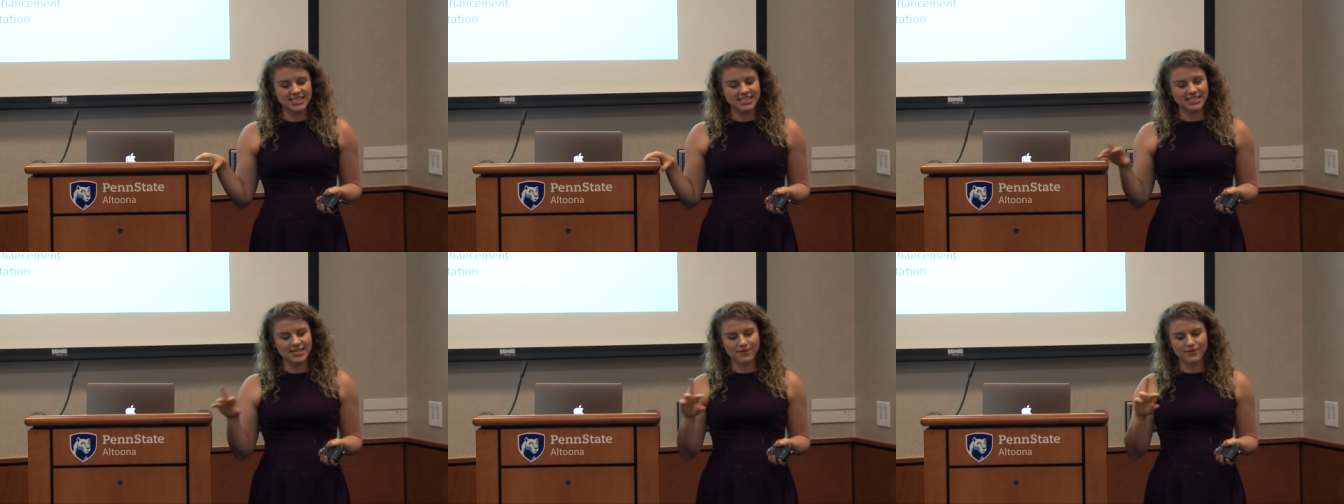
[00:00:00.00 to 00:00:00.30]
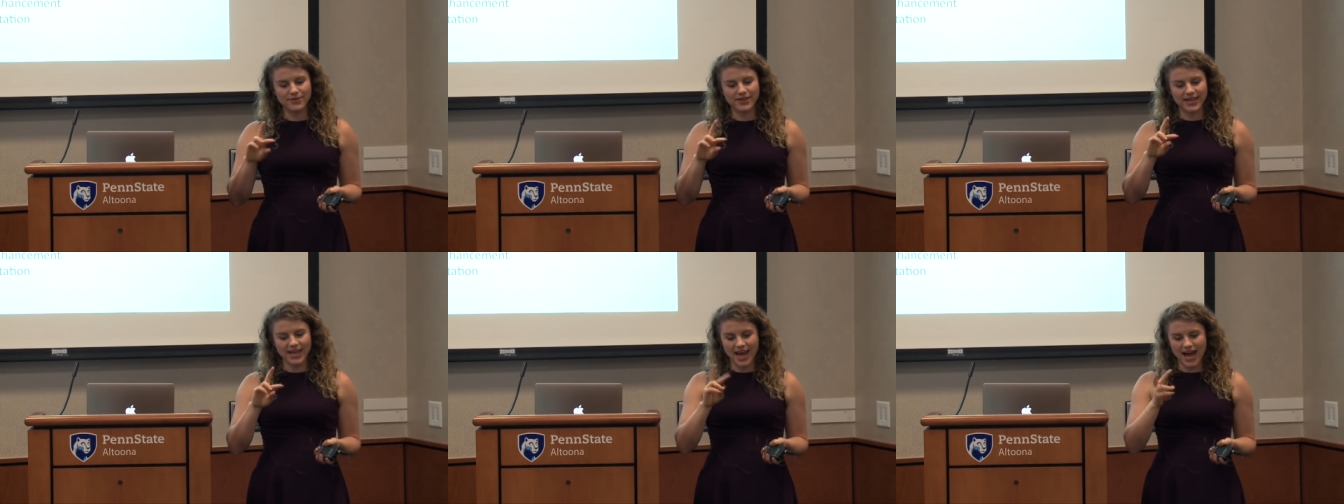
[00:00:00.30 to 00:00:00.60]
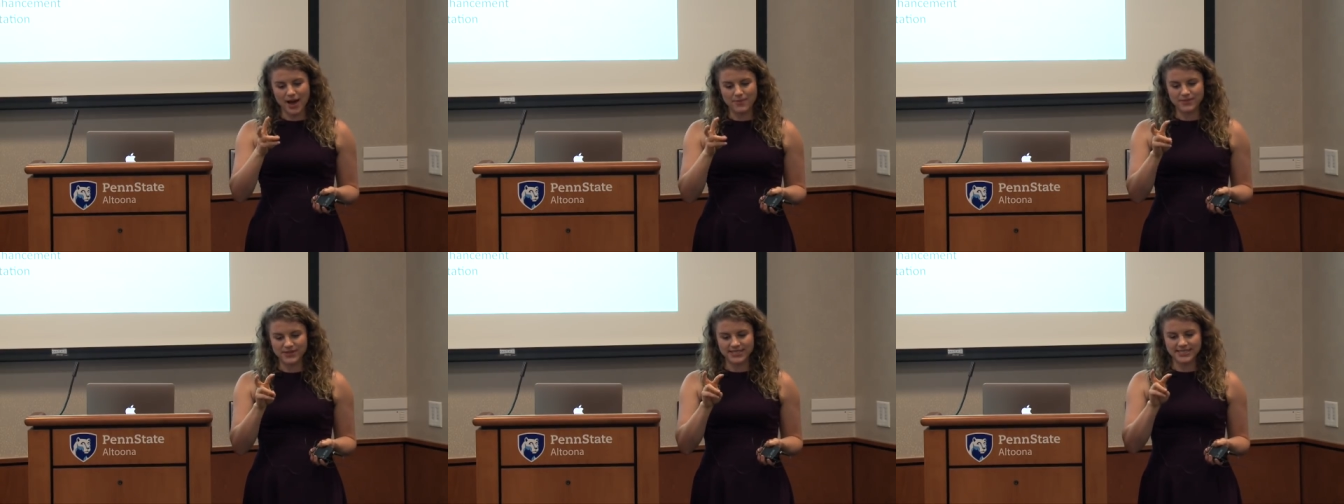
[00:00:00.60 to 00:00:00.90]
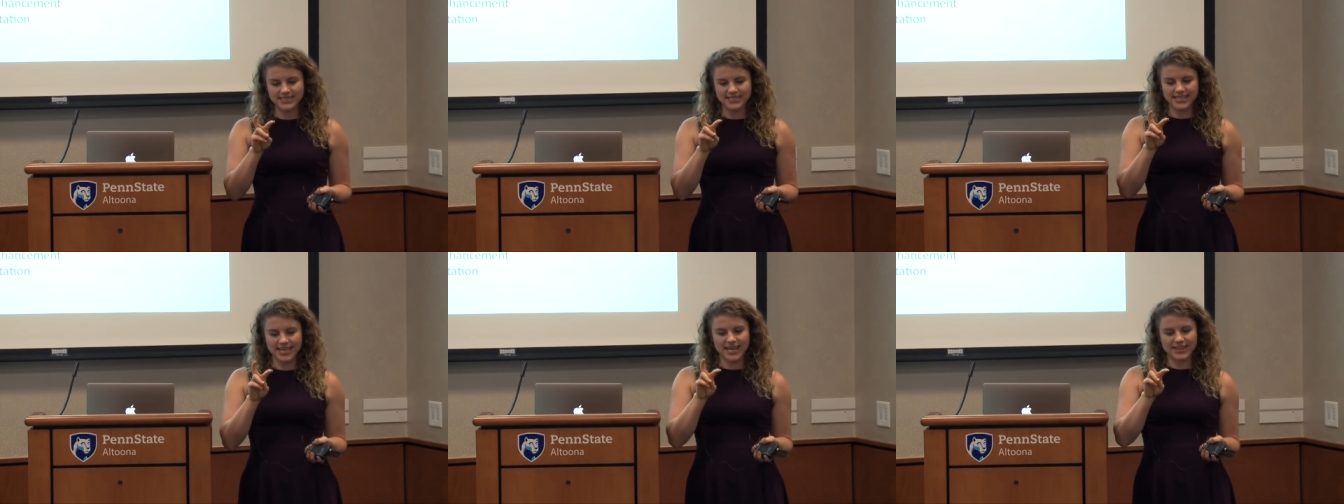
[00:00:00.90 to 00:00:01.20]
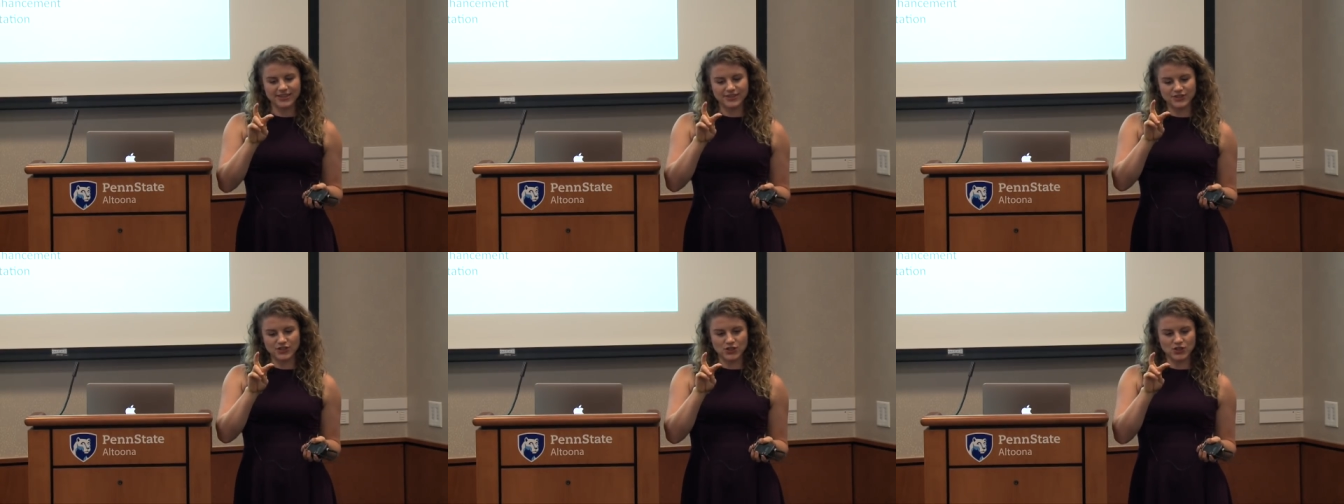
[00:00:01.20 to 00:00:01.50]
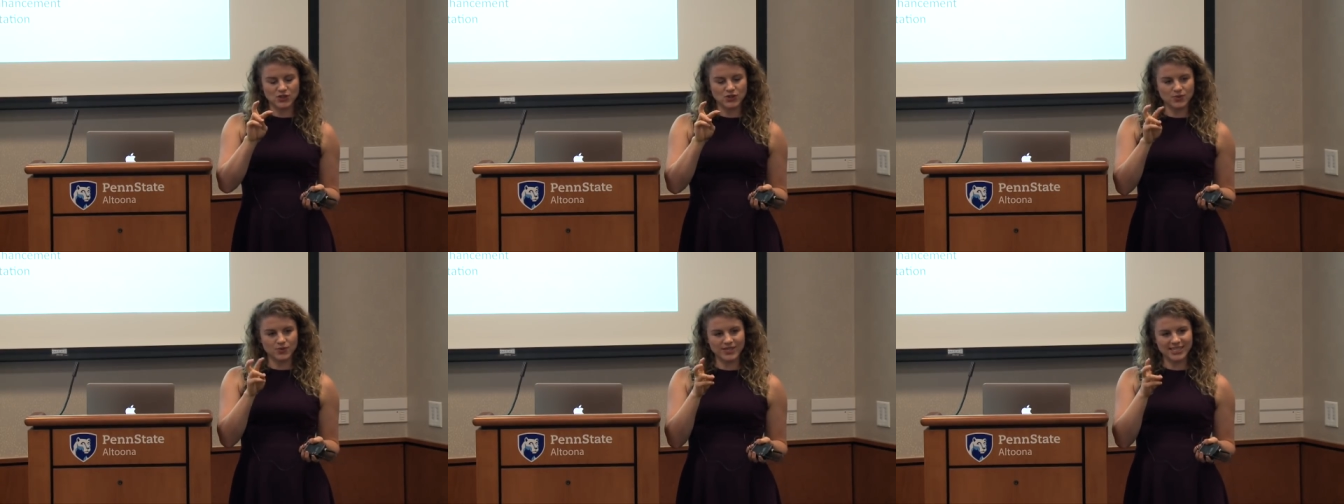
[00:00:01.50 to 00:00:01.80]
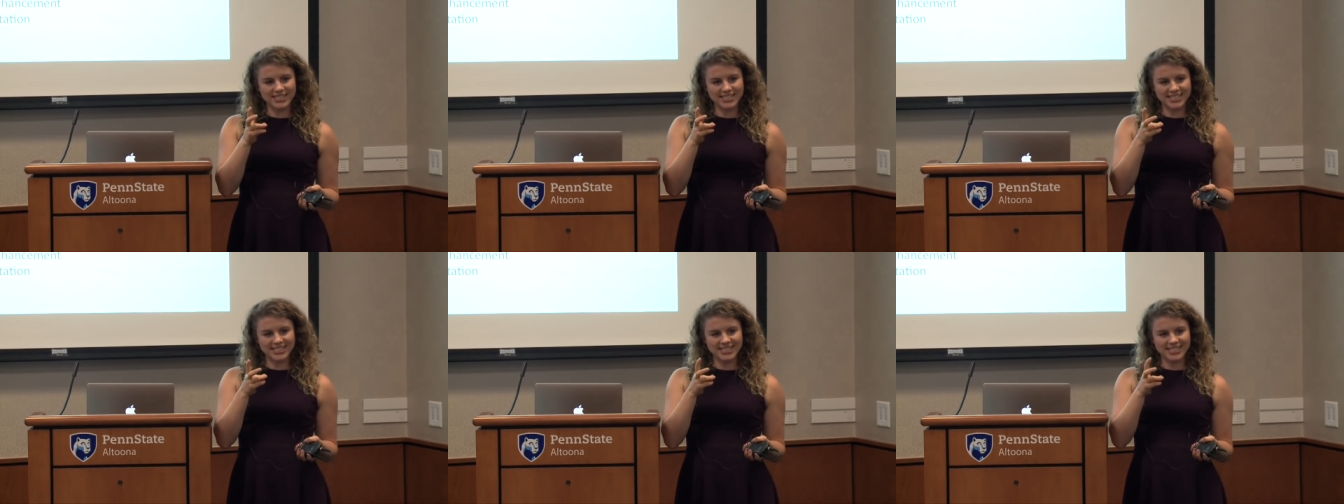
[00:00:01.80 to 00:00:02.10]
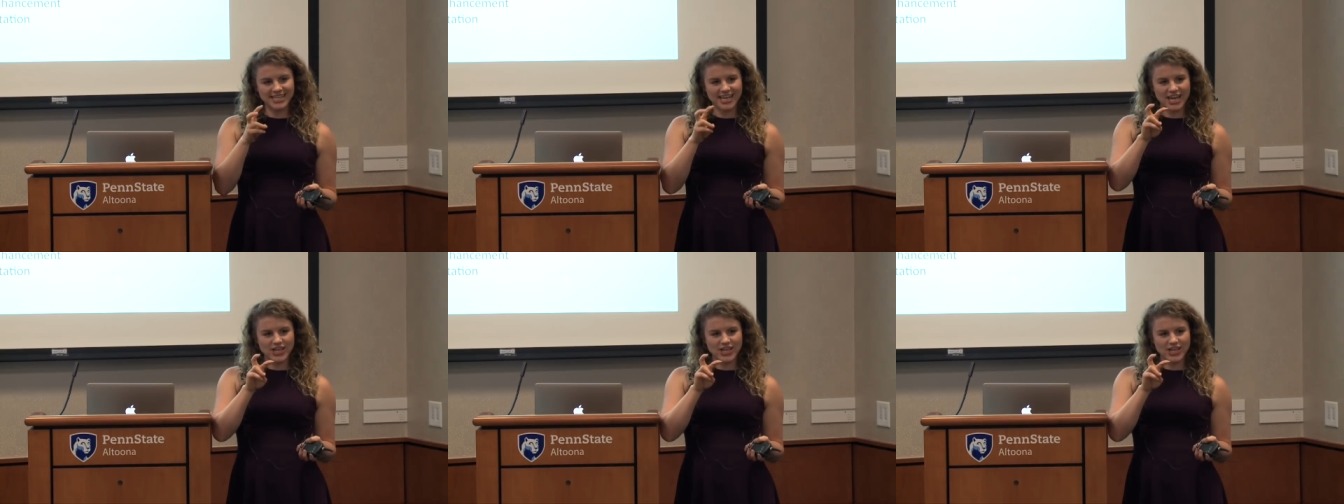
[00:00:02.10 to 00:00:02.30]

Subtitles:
something happens and there's a switch,